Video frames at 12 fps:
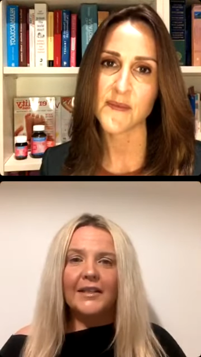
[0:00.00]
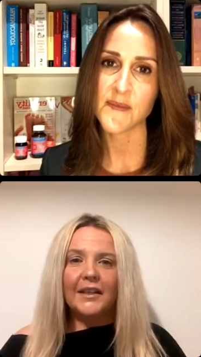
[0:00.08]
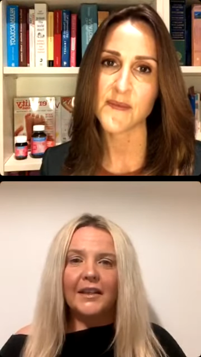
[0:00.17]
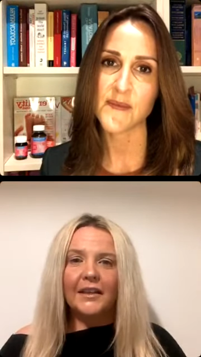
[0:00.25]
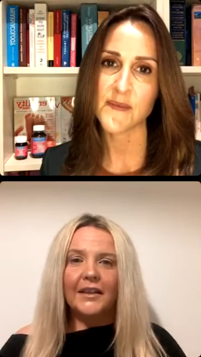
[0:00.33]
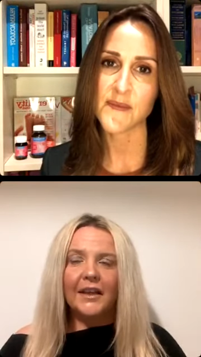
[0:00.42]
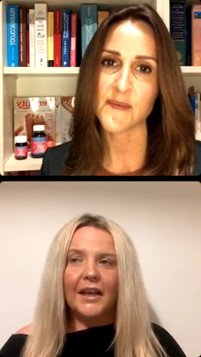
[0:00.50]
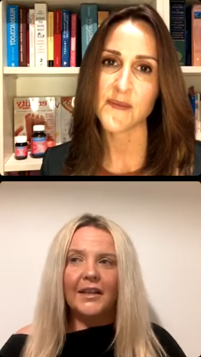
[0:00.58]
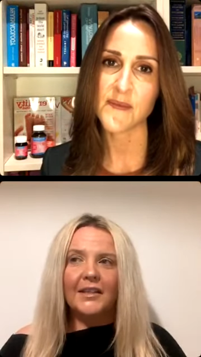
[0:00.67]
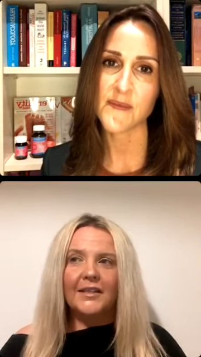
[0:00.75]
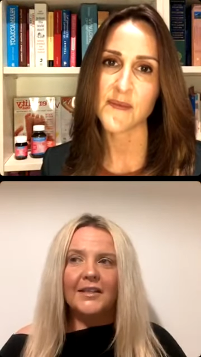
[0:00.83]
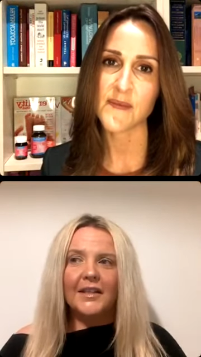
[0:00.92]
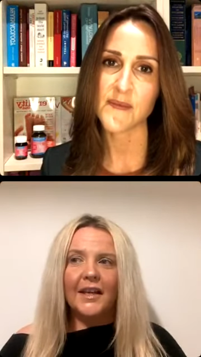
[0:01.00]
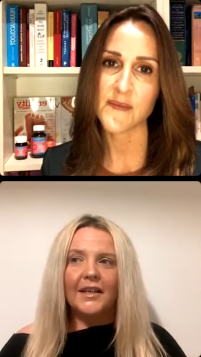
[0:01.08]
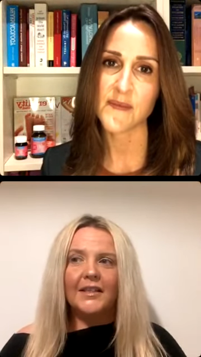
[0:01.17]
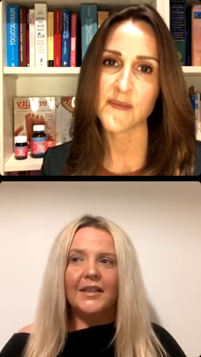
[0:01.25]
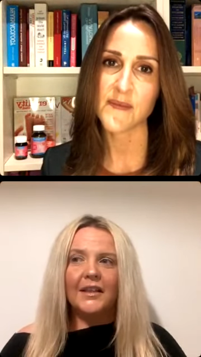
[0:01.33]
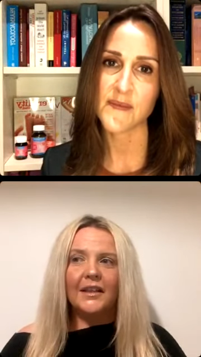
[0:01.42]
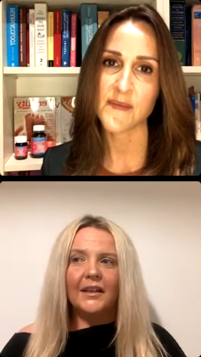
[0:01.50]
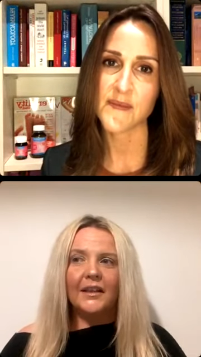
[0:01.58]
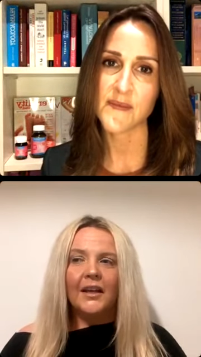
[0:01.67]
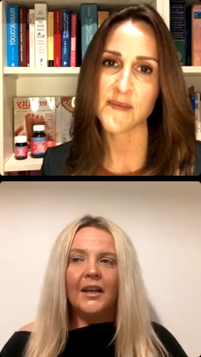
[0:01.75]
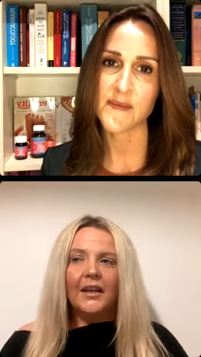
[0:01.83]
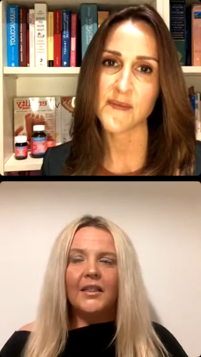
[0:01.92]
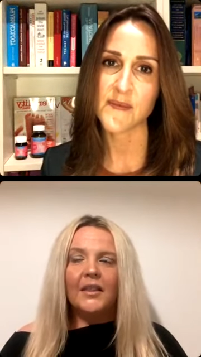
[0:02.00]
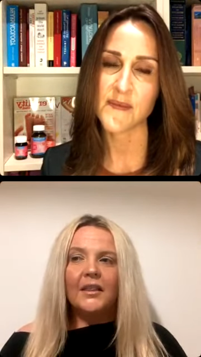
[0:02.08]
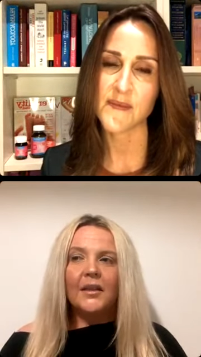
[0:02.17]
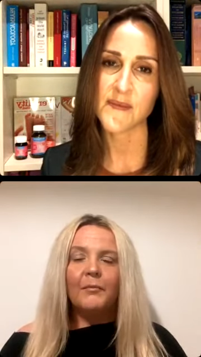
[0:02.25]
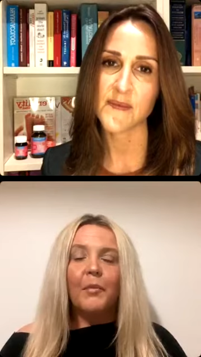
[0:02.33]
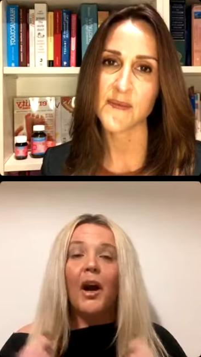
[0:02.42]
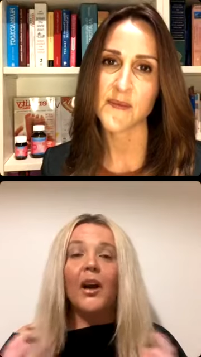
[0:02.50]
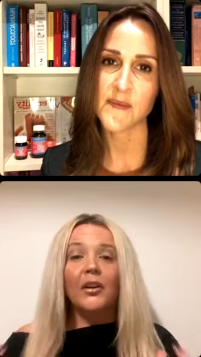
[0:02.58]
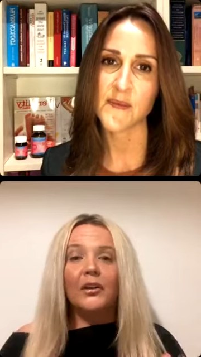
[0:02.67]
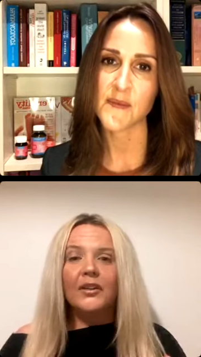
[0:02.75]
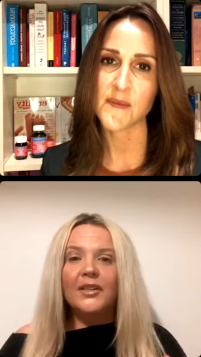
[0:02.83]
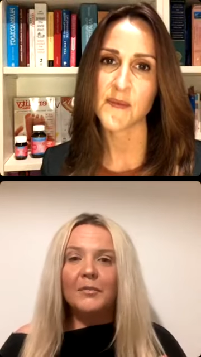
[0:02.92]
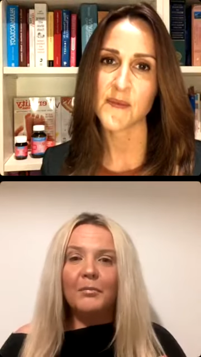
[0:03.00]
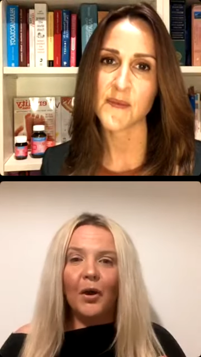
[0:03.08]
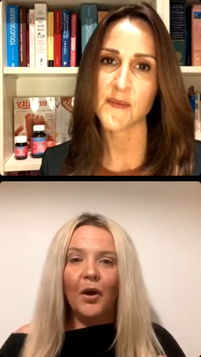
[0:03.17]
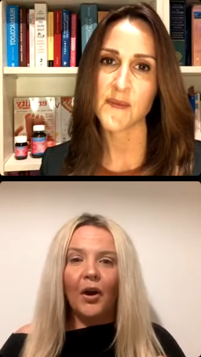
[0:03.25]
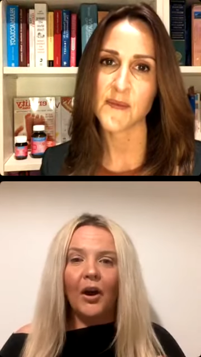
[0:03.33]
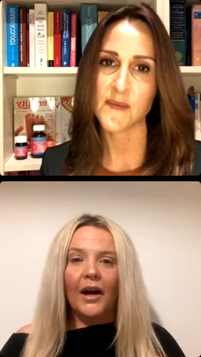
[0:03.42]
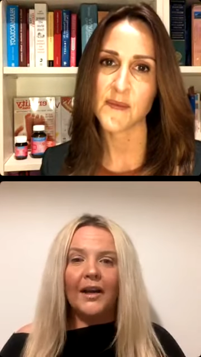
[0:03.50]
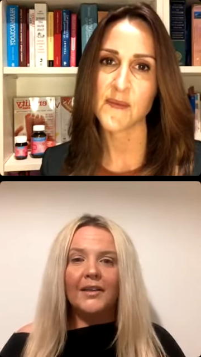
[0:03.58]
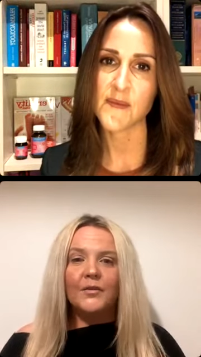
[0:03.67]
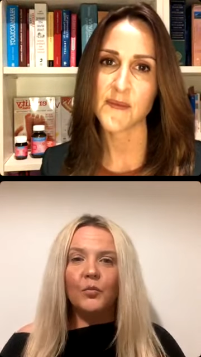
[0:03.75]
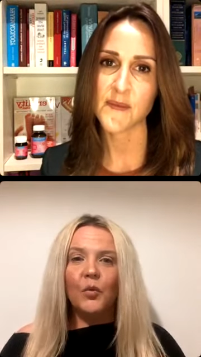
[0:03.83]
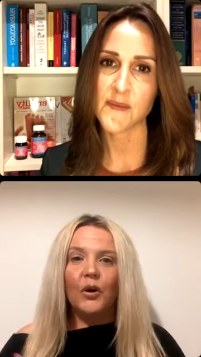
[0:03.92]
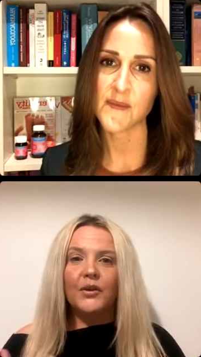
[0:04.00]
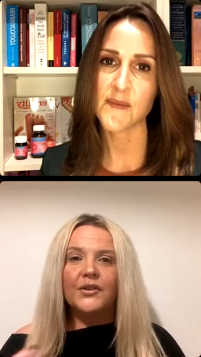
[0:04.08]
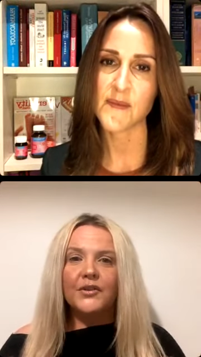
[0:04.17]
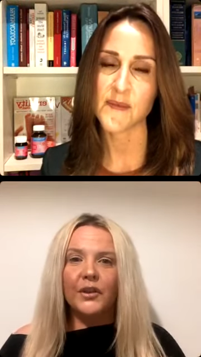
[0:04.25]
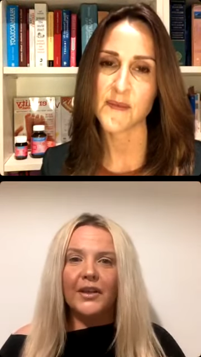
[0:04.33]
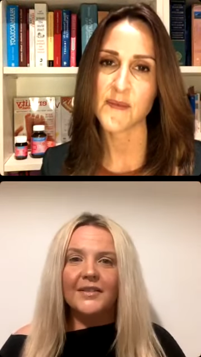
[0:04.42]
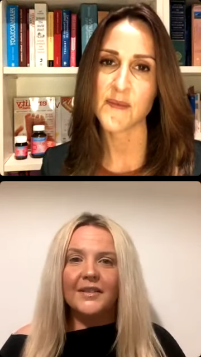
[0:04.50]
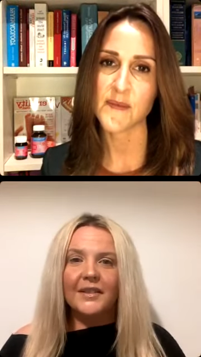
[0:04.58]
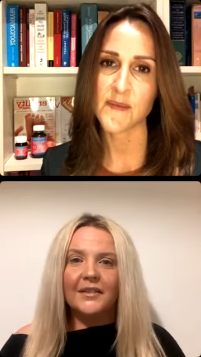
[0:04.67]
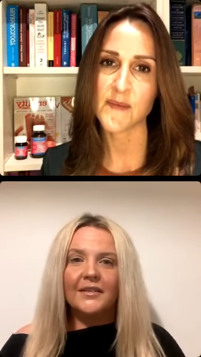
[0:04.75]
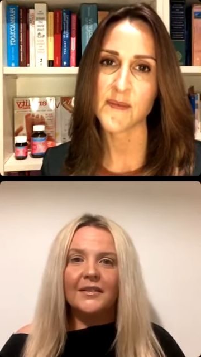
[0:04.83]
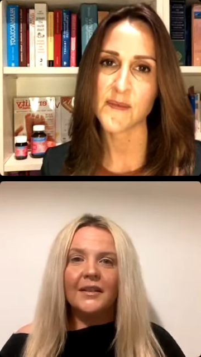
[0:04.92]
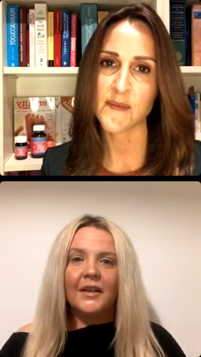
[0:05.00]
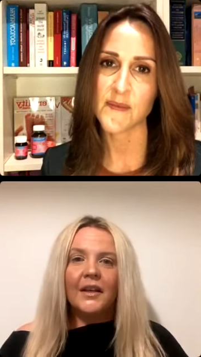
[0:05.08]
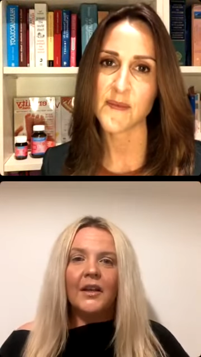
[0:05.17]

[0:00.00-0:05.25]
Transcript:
Speaker 1: in understanding the biology behind what stress is,